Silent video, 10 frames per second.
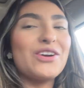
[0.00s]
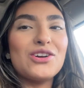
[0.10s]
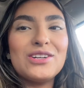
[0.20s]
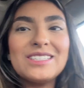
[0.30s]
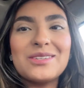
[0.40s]

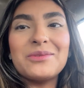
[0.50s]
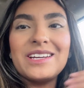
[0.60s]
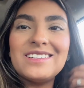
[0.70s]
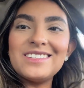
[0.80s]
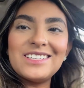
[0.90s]
girls, we
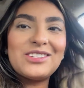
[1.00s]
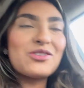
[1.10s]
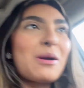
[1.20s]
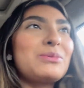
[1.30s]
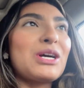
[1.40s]
just
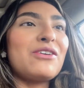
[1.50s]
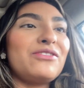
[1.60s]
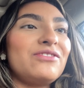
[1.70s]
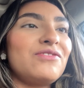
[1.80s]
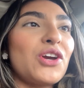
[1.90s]
dropped off
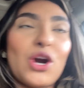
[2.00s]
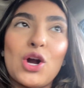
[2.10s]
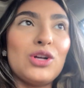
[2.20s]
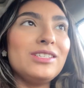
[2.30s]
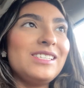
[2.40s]
the girls.